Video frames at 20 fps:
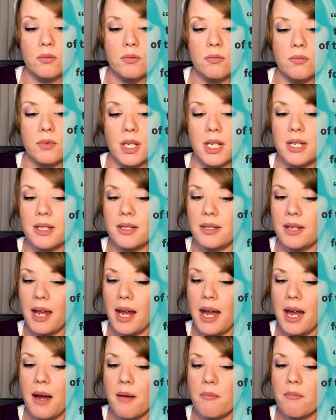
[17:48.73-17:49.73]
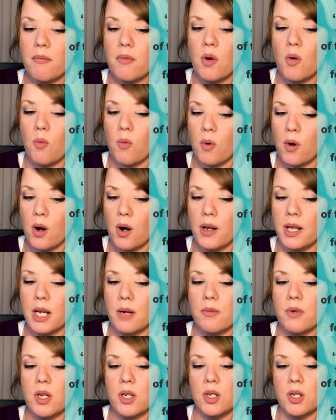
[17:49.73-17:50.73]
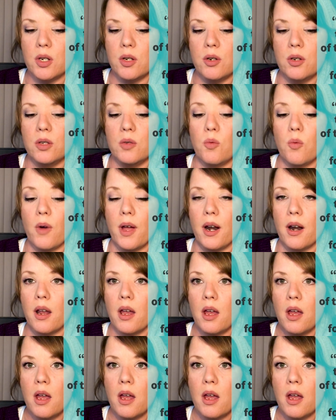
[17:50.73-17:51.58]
The same word that was used when